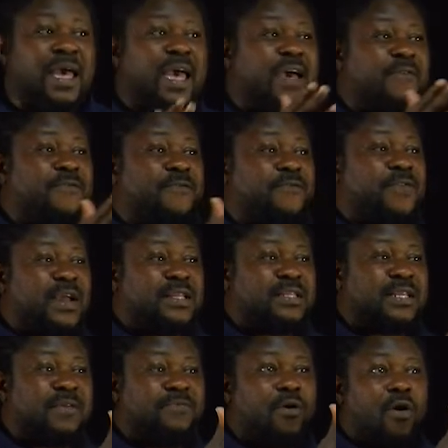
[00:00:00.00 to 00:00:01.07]

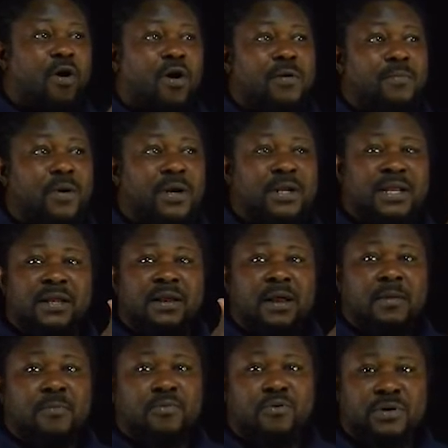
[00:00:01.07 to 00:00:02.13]
effective onboarding
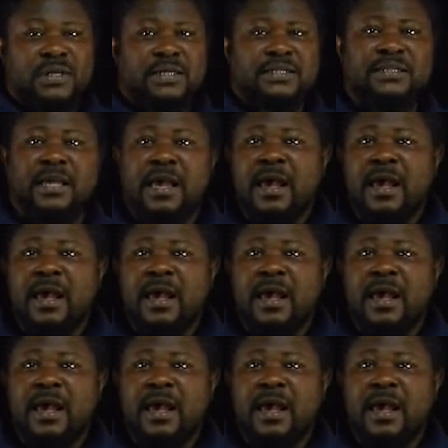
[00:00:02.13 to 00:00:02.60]
process.